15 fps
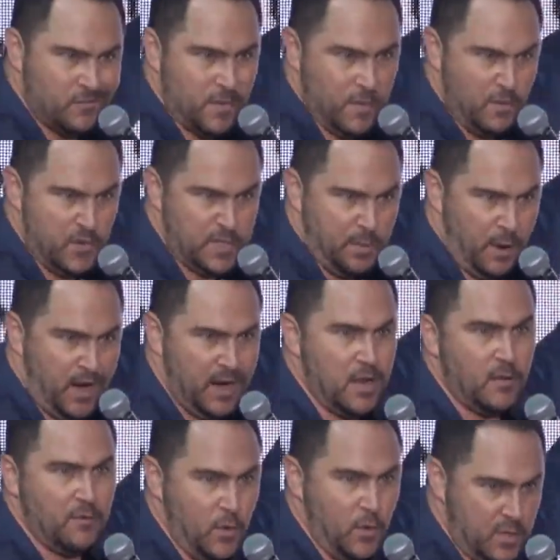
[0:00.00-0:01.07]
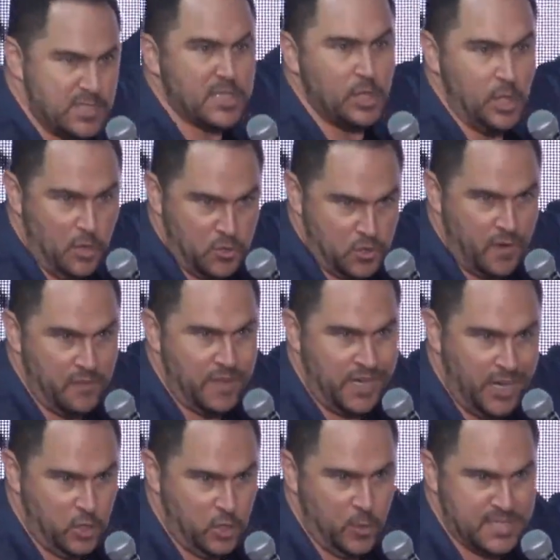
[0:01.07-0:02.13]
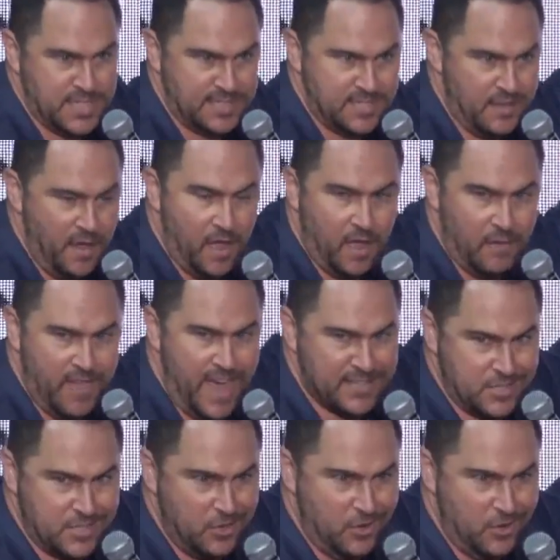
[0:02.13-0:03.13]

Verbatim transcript: from the first part, full disclosure of the characteristics of that